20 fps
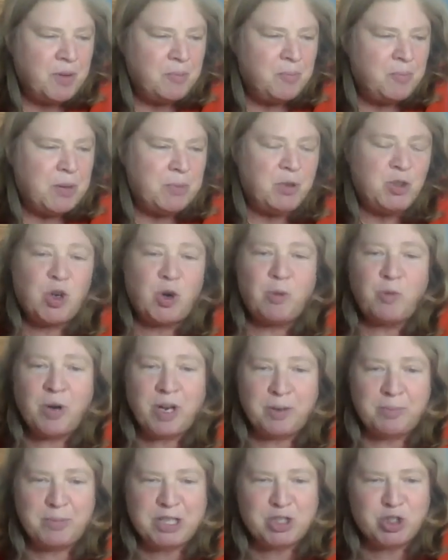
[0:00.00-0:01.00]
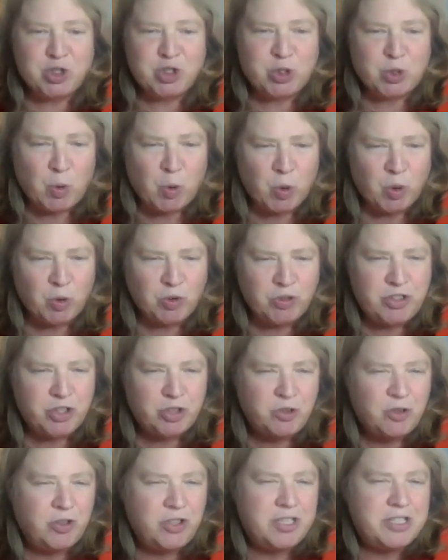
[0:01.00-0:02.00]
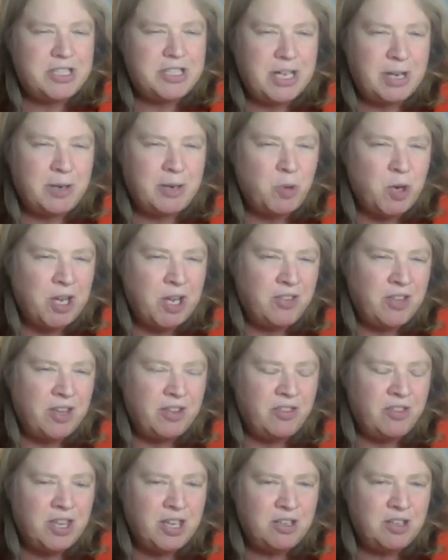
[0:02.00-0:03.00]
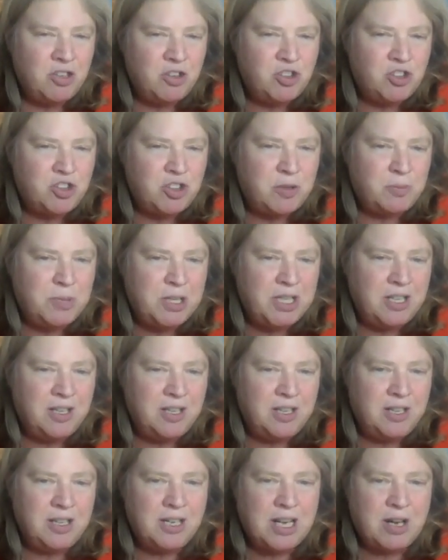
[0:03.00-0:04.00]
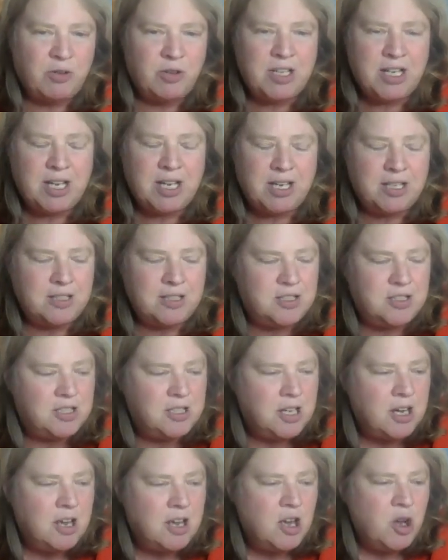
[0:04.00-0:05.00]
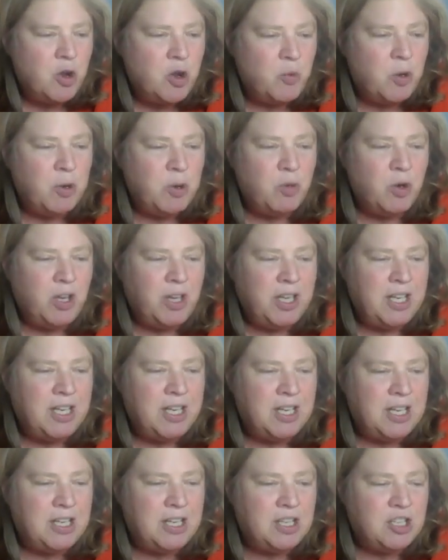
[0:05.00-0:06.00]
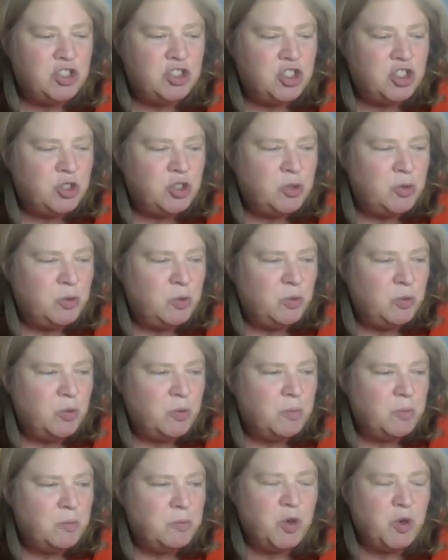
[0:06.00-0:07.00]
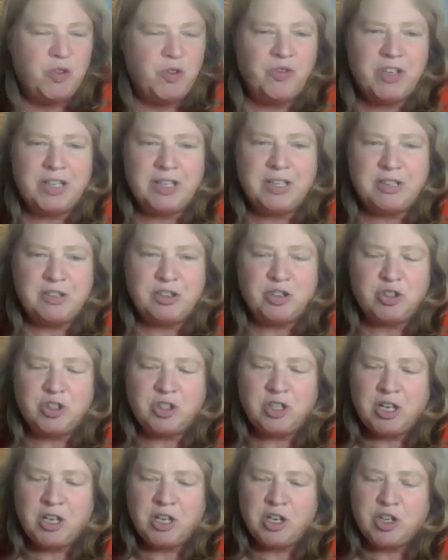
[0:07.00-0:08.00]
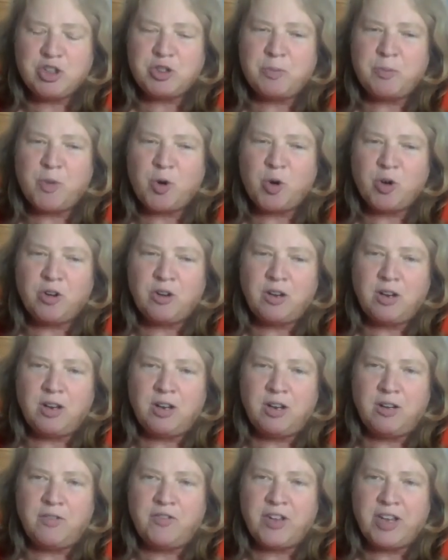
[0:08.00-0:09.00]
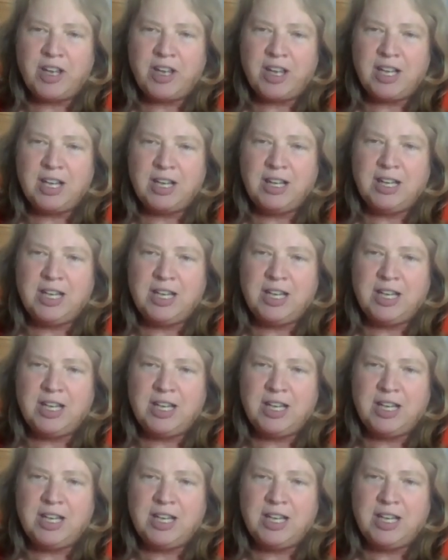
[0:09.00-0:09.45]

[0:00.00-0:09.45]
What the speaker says: People don't want to be sold to the same way that they used to be. Nowadays, we really need to move in to more of a